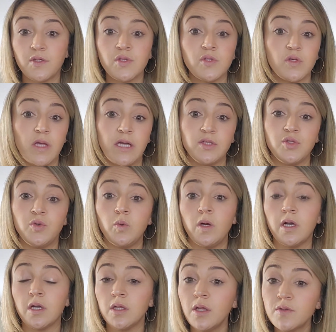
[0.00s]
So that's
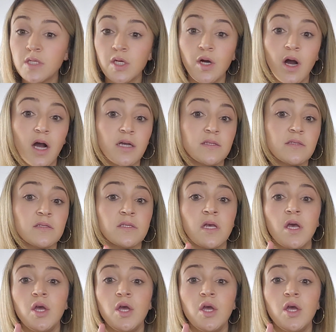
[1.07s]
your closing costs,